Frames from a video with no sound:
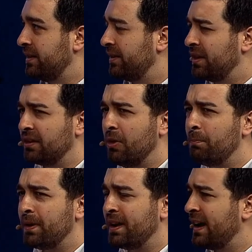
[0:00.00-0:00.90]
I think
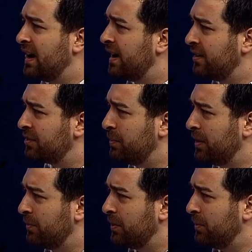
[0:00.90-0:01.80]
OpenAI is what,
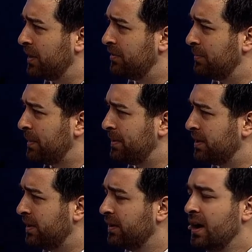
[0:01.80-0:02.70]
what one of them might be called.